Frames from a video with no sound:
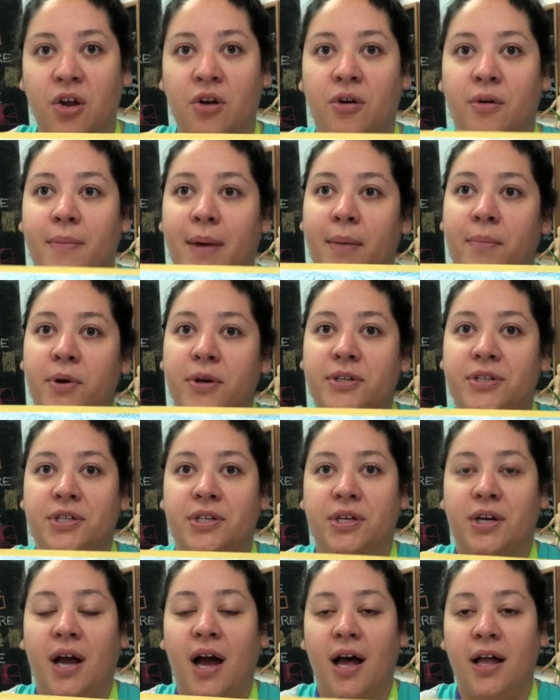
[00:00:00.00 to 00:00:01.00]
Remember
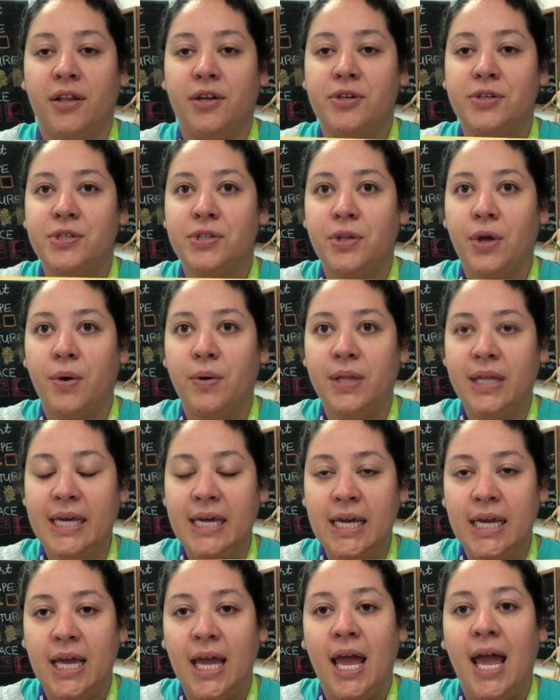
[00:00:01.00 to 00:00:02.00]
to color
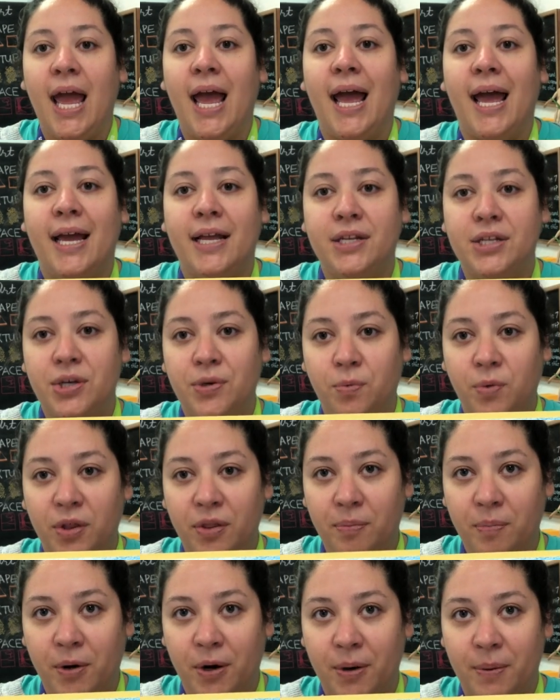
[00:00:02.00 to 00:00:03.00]
slowly and
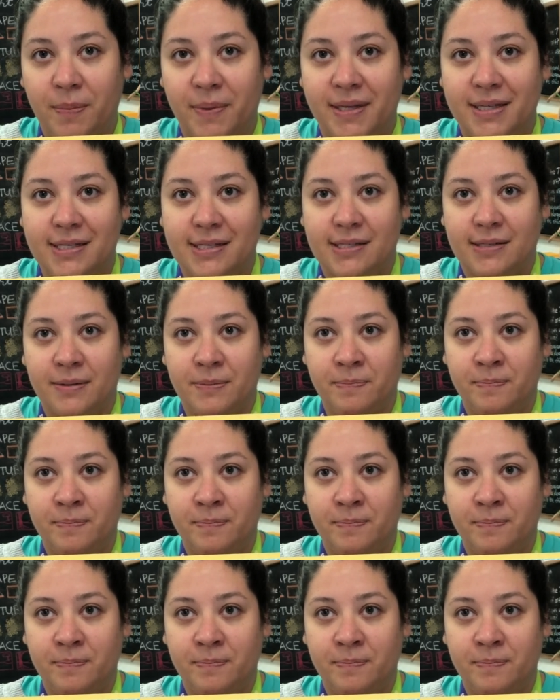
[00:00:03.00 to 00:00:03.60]
with purpose.